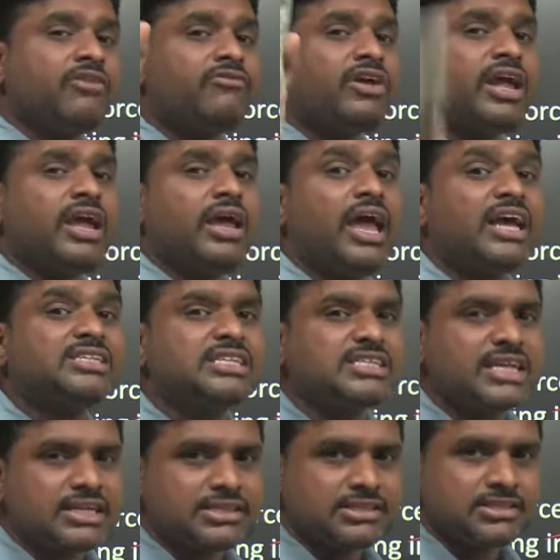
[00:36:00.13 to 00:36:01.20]
for a
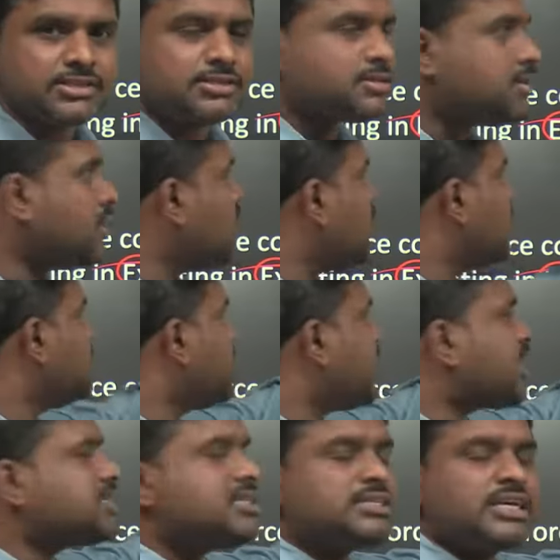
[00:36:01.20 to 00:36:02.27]
exercise. That
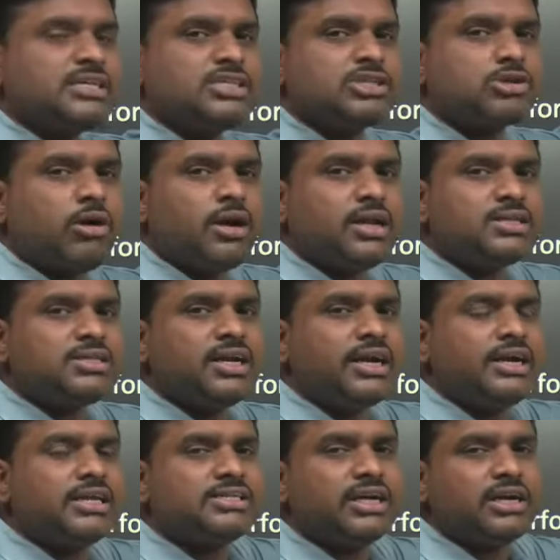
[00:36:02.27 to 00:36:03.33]
exercise is called as
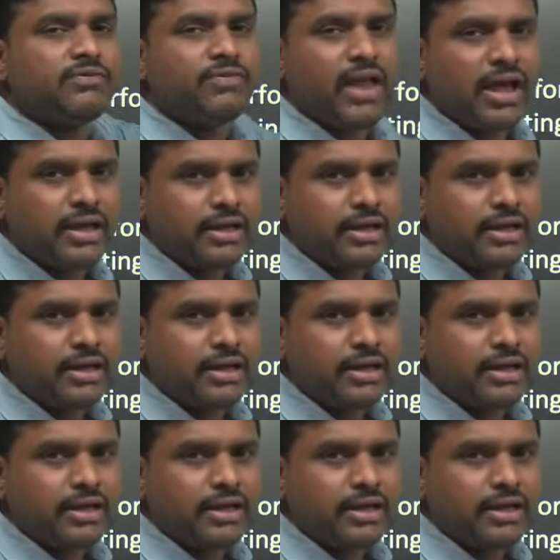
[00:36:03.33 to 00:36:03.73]
desert flag